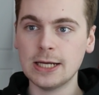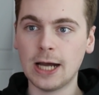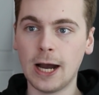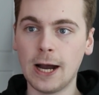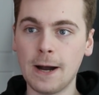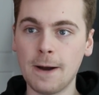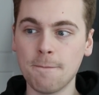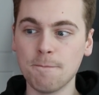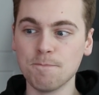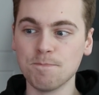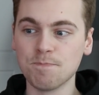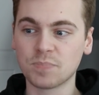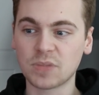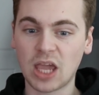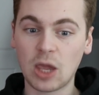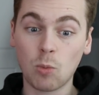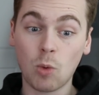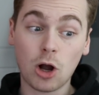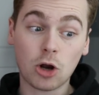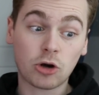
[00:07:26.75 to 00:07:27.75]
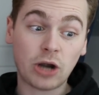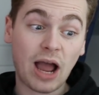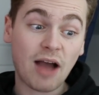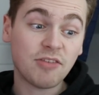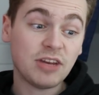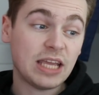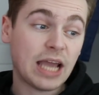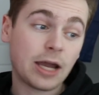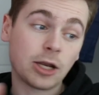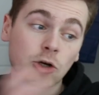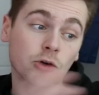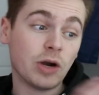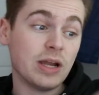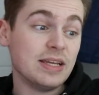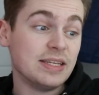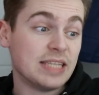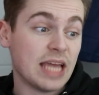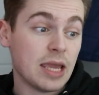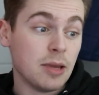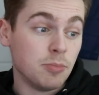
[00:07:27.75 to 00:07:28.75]
And while Cravity had a
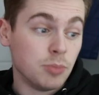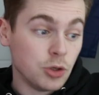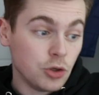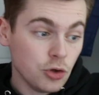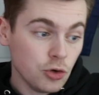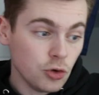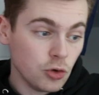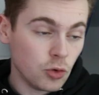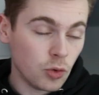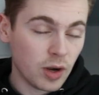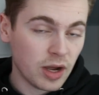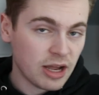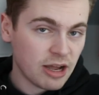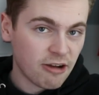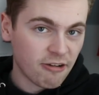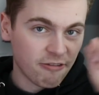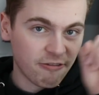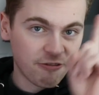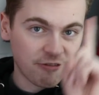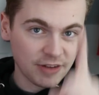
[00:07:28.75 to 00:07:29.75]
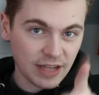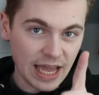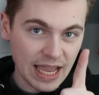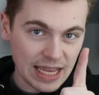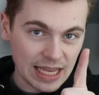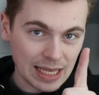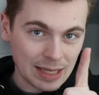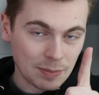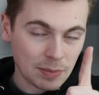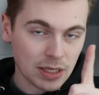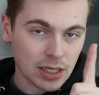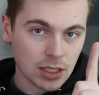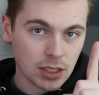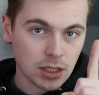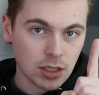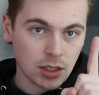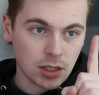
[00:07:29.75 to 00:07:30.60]
great debut, Flame